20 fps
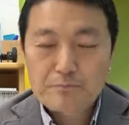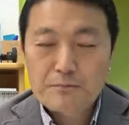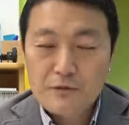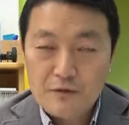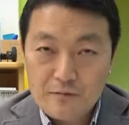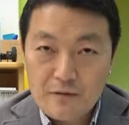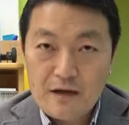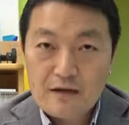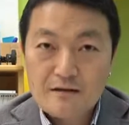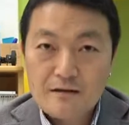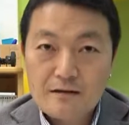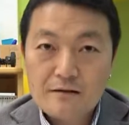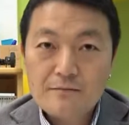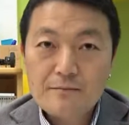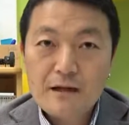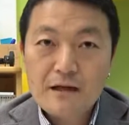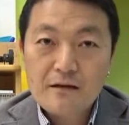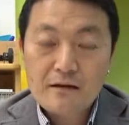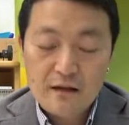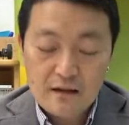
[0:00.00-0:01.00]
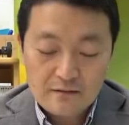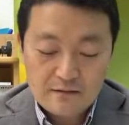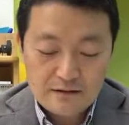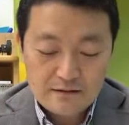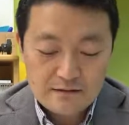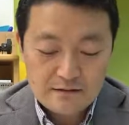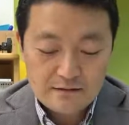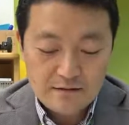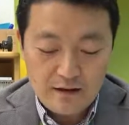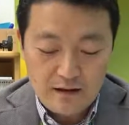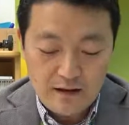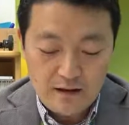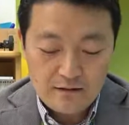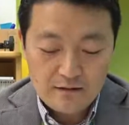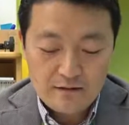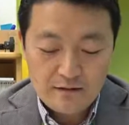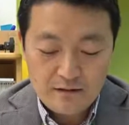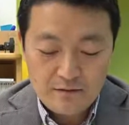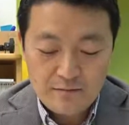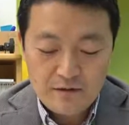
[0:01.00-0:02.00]
provided by KERIS
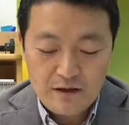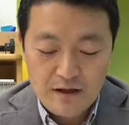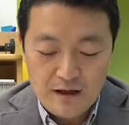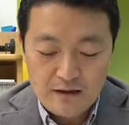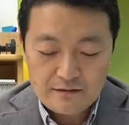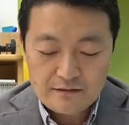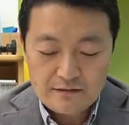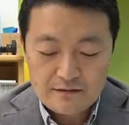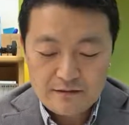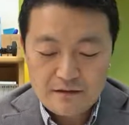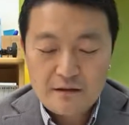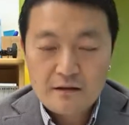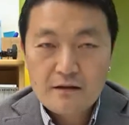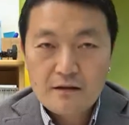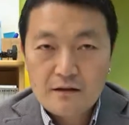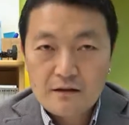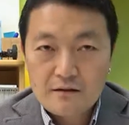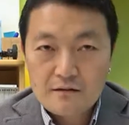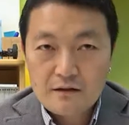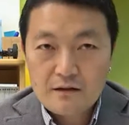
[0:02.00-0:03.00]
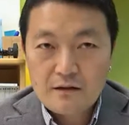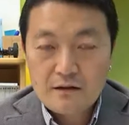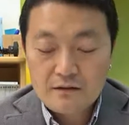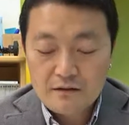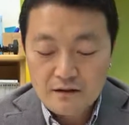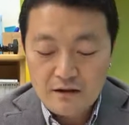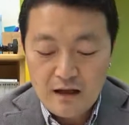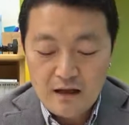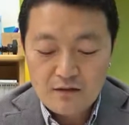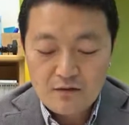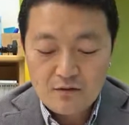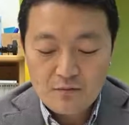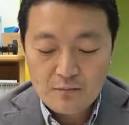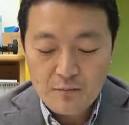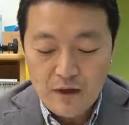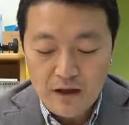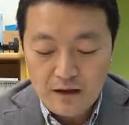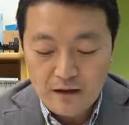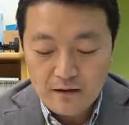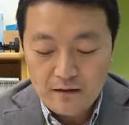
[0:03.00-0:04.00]
and EBS until the end of
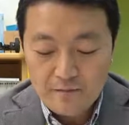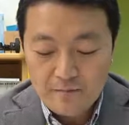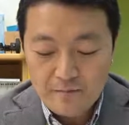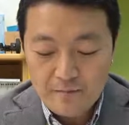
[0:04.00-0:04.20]
May.